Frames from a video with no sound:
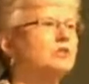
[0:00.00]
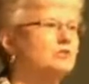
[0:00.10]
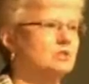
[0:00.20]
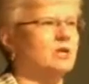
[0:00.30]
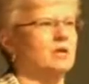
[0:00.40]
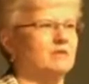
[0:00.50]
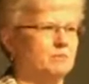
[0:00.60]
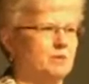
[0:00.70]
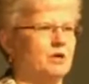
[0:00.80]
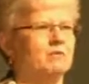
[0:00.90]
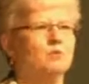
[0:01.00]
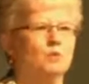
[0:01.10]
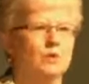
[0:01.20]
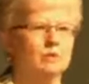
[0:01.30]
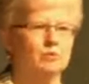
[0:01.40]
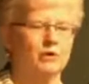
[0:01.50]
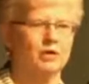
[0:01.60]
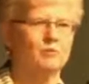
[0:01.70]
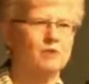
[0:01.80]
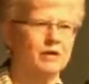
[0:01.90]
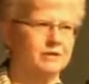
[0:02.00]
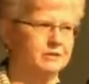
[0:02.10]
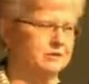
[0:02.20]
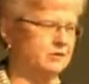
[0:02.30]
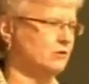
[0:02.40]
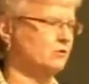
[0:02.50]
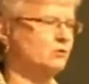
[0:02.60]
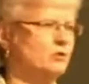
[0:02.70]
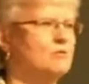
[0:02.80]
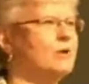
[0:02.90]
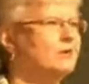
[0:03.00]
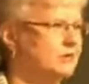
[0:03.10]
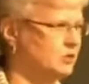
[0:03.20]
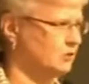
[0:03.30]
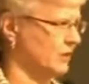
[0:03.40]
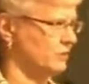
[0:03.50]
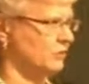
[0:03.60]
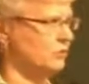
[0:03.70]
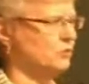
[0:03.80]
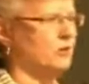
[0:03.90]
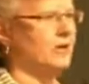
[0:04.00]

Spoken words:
you say that part of who we employ are product designers or marketing directors or